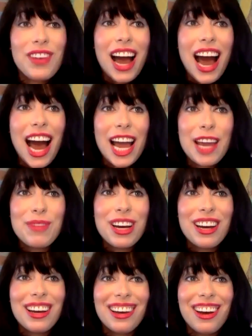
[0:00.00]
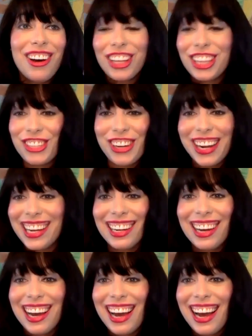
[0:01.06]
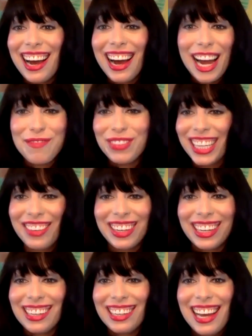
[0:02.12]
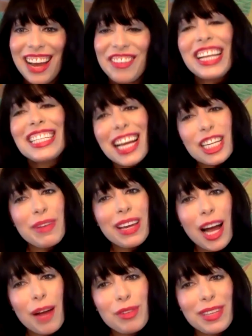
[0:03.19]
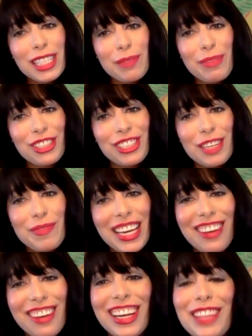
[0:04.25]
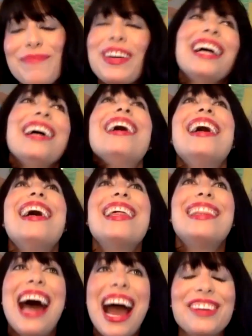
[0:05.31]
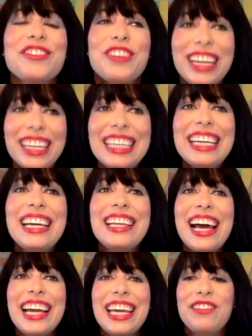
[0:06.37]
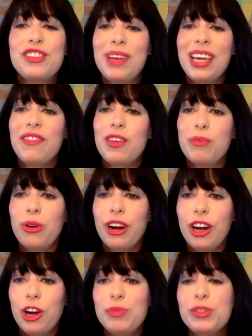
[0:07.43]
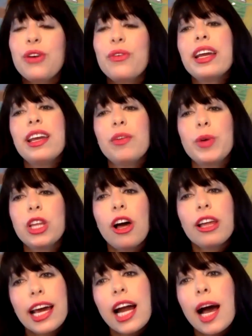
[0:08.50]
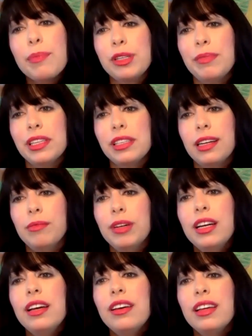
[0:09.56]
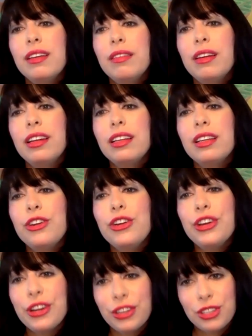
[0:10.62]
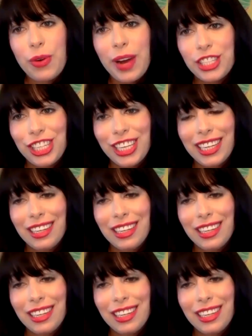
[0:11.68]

I'm on the train. I believe it. I mean, I tend to be an optimistic person to begin with, but that gives me even more hope. So, with all that optimism, New Year's question: